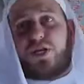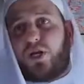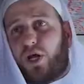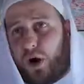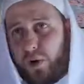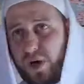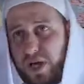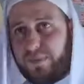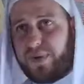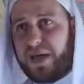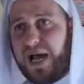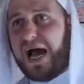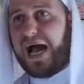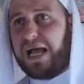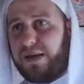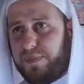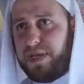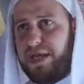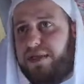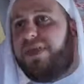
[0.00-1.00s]
in going
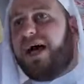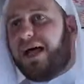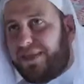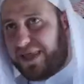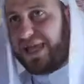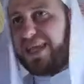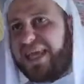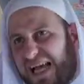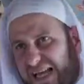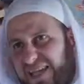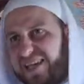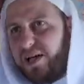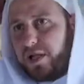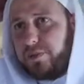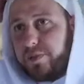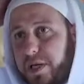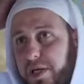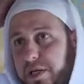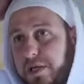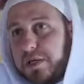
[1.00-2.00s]
behind me, then they can kill
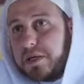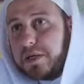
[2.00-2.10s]
me.